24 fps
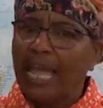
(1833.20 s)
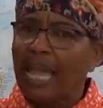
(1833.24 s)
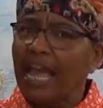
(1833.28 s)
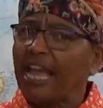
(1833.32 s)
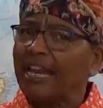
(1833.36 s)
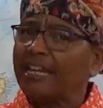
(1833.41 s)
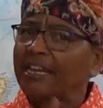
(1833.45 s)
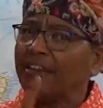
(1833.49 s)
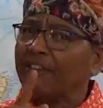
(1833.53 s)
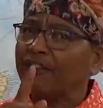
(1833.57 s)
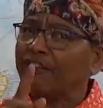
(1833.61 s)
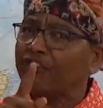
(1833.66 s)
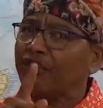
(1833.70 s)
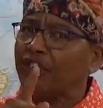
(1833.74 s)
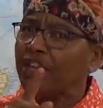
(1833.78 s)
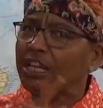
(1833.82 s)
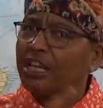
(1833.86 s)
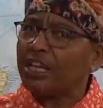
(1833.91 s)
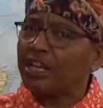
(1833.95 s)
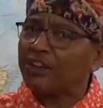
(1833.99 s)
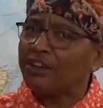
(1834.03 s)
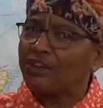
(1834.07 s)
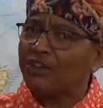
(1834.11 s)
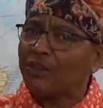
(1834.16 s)
And if
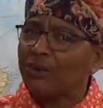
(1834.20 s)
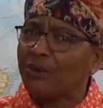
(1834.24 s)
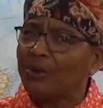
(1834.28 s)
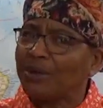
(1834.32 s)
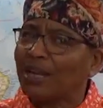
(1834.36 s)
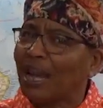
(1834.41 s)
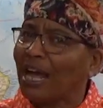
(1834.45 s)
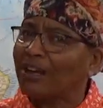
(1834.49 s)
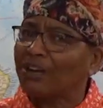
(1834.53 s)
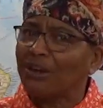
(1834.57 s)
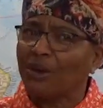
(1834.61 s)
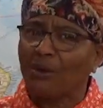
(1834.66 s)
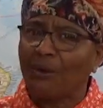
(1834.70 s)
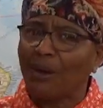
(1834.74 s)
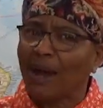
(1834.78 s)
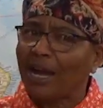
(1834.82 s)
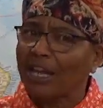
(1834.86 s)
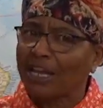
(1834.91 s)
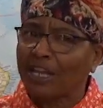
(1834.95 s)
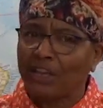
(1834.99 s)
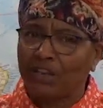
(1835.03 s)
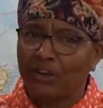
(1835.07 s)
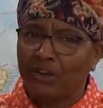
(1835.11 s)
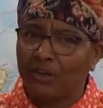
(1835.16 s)
she can do it, I know I
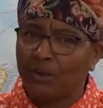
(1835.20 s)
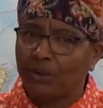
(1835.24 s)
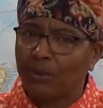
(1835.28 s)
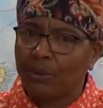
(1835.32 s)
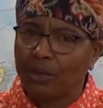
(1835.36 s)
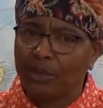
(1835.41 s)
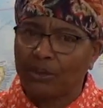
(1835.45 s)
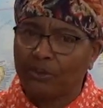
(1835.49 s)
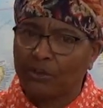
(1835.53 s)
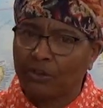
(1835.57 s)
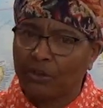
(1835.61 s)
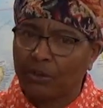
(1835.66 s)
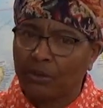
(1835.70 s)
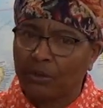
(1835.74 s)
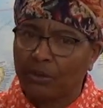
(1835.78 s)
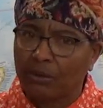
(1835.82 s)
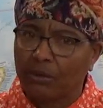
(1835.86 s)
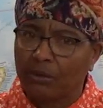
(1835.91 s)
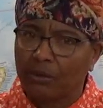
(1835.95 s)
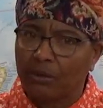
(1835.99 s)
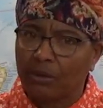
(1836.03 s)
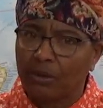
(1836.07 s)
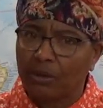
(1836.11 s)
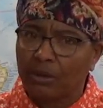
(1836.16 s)
can do it too.
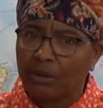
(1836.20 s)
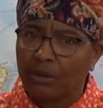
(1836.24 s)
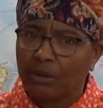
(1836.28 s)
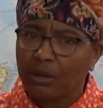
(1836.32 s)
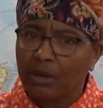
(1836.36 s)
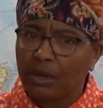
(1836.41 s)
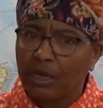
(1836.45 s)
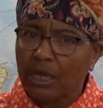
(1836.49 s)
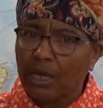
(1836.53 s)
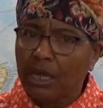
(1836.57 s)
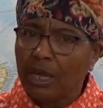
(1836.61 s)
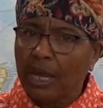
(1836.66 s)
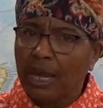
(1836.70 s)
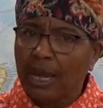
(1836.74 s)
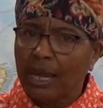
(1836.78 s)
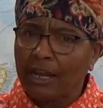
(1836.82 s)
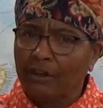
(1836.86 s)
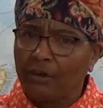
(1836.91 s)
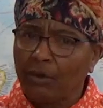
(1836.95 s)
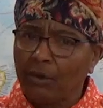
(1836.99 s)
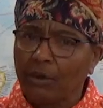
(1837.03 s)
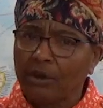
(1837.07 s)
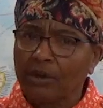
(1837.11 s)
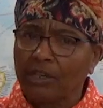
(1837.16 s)

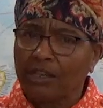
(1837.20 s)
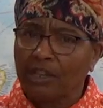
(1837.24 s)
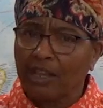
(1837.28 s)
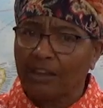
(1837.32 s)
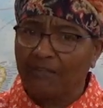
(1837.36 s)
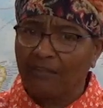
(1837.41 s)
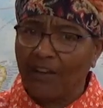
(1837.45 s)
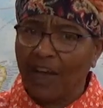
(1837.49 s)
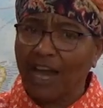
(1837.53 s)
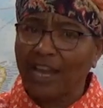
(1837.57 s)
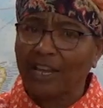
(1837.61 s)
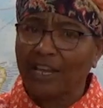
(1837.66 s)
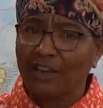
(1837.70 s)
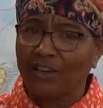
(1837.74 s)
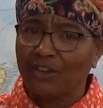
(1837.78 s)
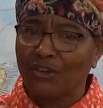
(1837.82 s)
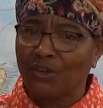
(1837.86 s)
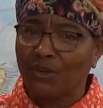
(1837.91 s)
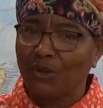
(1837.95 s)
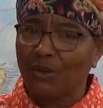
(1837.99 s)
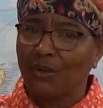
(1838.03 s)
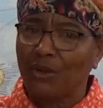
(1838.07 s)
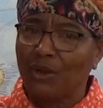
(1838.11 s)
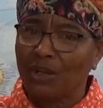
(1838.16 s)
And daughters, if I can
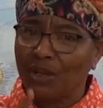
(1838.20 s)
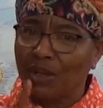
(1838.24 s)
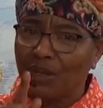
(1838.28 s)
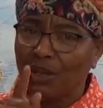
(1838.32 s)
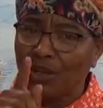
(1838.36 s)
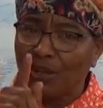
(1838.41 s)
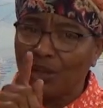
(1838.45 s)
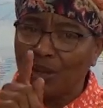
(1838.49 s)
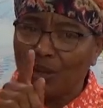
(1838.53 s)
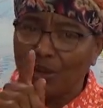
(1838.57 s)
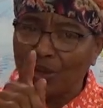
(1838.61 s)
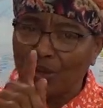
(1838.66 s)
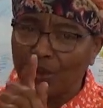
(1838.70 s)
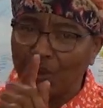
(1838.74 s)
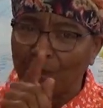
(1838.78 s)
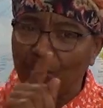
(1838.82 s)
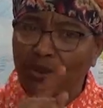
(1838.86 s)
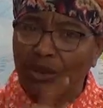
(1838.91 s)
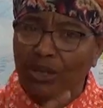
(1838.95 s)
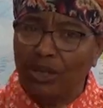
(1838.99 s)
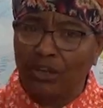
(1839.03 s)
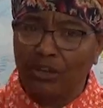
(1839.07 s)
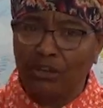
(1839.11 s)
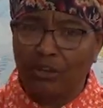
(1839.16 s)
do it, you
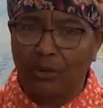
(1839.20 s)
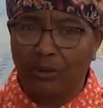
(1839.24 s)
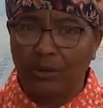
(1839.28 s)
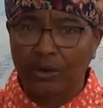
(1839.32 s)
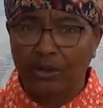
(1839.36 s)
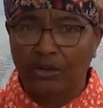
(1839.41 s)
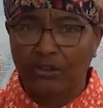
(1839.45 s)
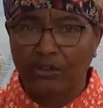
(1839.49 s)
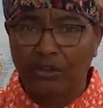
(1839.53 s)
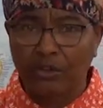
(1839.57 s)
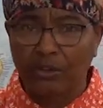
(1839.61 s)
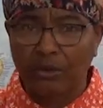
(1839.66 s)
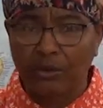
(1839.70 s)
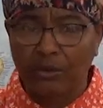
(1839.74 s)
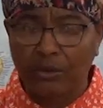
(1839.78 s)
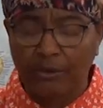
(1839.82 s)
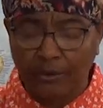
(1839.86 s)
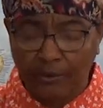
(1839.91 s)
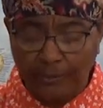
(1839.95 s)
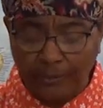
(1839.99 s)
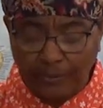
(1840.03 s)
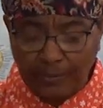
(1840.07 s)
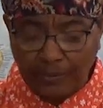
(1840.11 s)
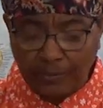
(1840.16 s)
can do it too.
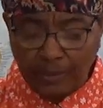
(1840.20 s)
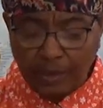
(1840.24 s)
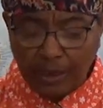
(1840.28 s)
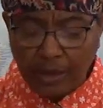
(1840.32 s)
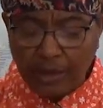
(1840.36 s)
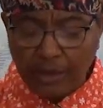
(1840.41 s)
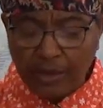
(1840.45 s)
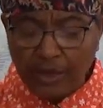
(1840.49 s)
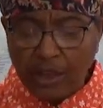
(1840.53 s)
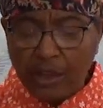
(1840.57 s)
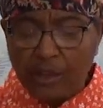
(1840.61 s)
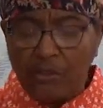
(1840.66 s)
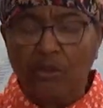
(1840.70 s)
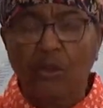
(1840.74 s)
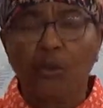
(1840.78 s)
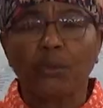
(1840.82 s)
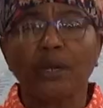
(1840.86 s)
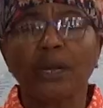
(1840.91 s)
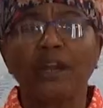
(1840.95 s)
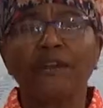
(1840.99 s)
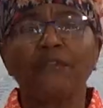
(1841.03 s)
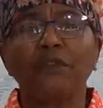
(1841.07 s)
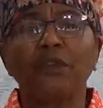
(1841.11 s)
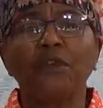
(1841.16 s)
So
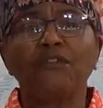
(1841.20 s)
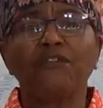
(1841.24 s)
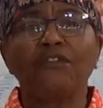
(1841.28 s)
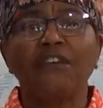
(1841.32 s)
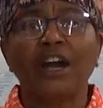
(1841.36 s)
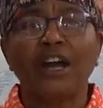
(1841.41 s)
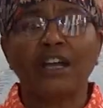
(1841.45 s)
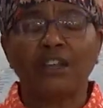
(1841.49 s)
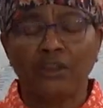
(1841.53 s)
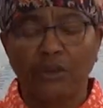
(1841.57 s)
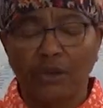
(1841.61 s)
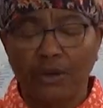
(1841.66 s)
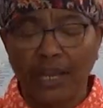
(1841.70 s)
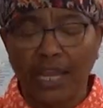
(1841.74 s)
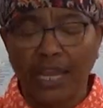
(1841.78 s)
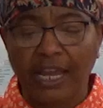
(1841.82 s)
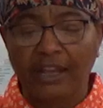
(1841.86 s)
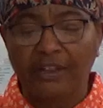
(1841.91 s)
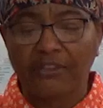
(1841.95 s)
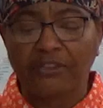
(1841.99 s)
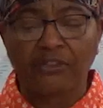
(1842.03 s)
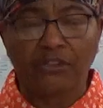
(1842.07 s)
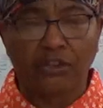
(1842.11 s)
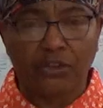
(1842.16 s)
whatever you find your
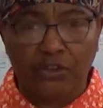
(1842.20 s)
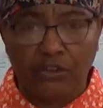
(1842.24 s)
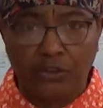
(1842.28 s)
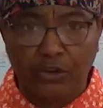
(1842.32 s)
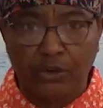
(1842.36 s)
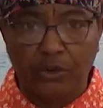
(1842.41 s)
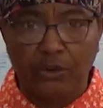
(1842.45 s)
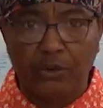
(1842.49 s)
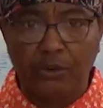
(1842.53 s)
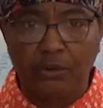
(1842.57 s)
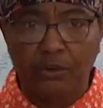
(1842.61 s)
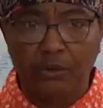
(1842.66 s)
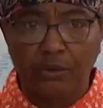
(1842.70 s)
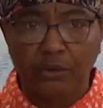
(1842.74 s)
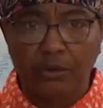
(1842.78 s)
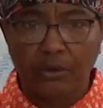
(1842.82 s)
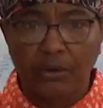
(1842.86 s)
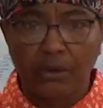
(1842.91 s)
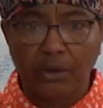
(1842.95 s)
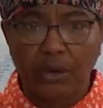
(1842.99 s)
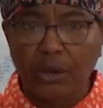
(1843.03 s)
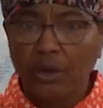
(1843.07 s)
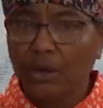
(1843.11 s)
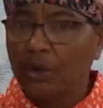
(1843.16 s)
hands to do,
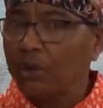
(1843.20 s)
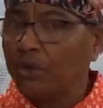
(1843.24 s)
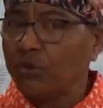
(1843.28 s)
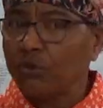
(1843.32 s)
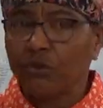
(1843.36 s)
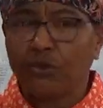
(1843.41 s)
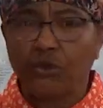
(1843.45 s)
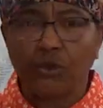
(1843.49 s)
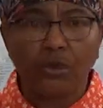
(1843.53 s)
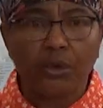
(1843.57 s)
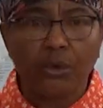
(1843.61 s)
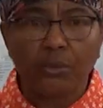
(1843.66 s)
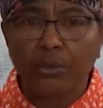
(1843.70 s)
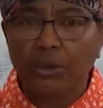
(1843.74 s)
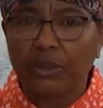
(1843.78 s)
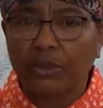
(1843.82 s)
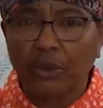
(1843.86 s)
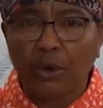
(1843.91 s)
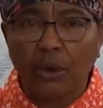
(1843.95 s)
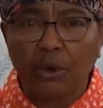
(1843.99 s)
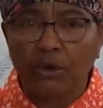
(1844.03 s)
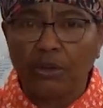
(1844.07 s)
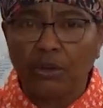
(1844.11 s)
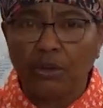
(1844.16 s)
do it
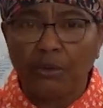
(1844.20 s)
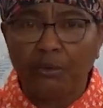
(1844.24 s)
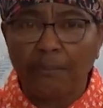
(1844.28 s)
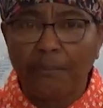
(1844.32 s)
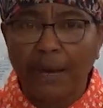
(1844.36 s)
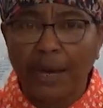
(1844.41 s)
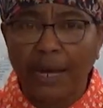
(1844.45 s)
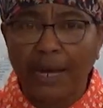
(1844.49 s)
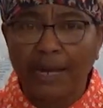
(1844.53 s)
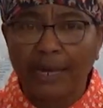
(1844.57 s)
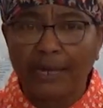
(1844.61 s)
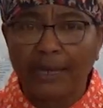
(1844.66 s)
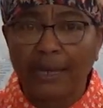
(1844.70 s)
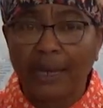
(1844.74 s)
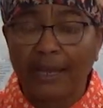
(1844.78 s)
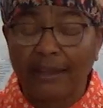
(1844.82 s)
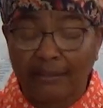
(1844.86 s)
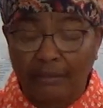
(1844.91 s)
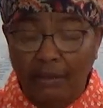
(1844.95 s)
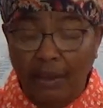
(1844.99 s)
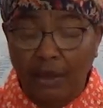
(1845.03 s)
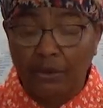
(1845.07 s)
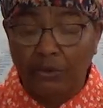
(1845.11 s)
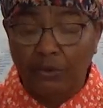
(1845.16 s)
with all your might.
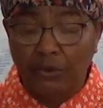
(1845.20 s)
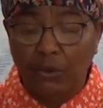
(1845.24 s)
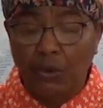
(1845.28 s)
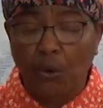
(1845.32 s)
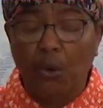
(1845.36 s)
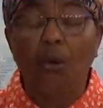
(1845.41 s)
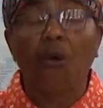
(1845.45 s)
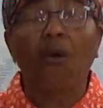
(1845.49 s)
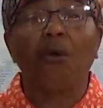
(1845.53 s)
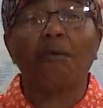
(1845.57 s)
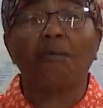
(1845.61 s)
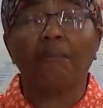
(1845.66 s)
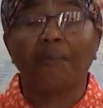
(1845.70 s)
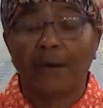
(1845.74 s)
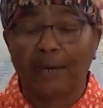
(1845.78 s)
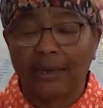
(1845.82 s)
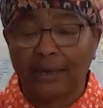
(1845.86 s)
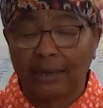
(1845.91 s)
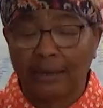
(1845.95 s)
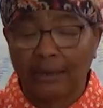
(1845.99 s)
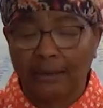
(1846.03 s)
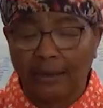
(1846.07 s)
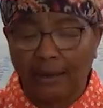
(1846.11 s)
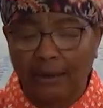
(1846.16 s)
It's unto
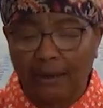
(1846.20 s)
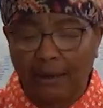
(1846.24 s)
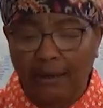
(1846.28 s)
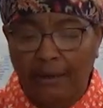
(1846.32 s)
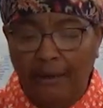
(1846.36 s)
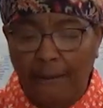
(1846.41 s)
Almighty Yah.